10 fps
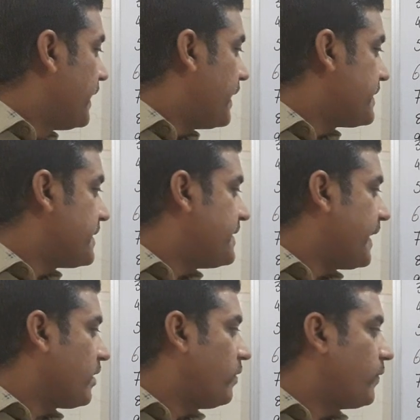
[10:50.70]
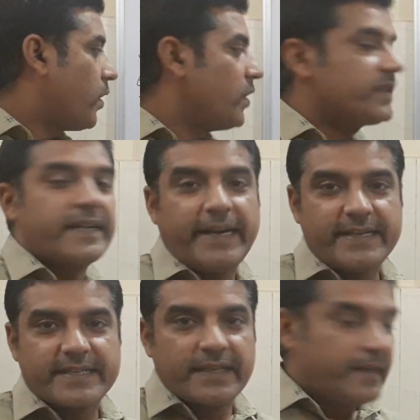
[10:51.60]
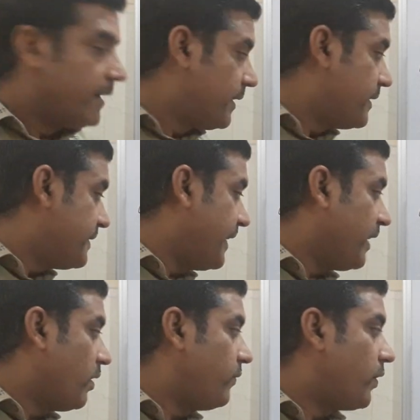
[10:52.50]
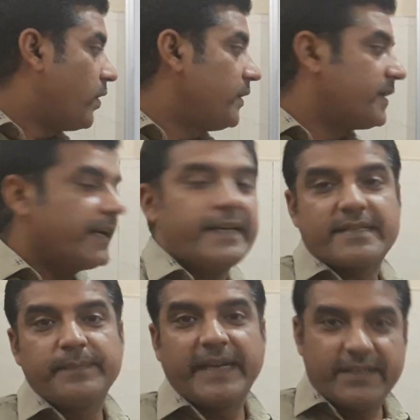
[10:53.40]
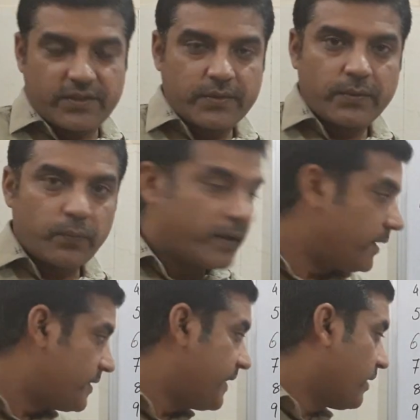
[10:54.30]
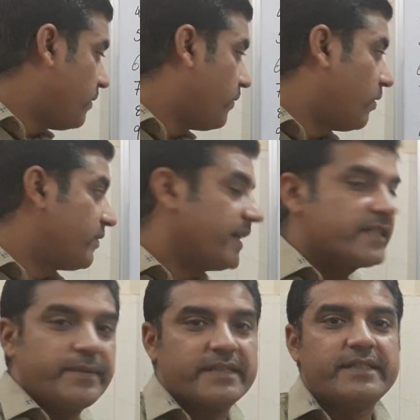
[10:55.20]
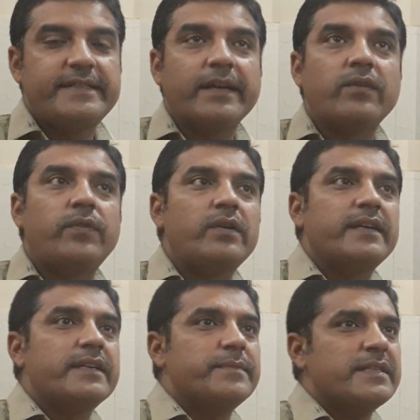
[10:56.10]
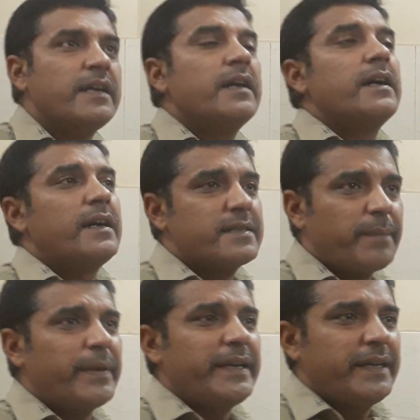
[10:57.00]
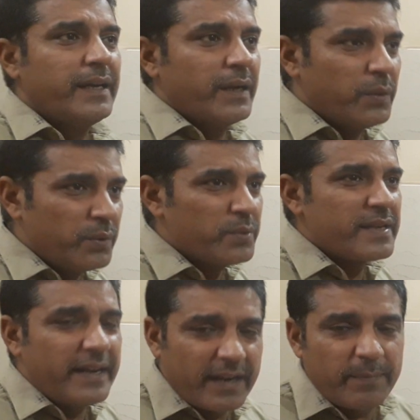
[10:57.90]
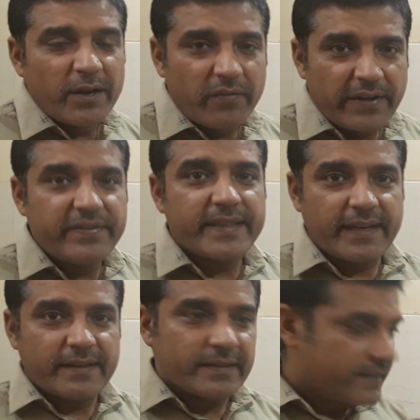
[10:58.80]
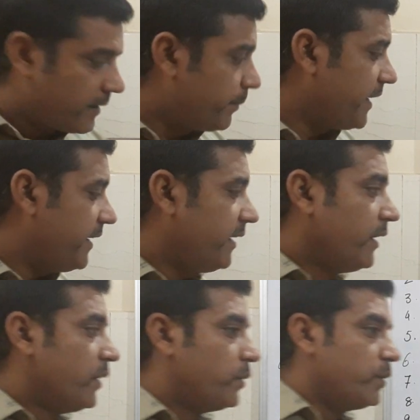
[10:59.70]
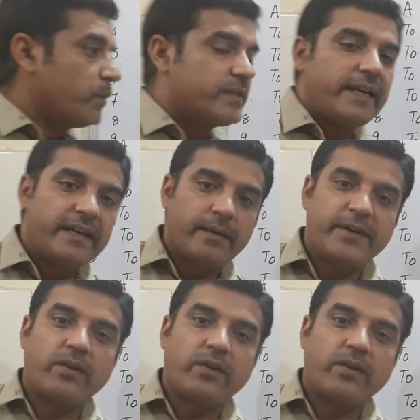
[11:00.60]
as a jack of all trades. Jack of all trades means, what does jack of all trades means? Jack of all trades means somebody who knows a little bit of everything. Somebody who knows a little bit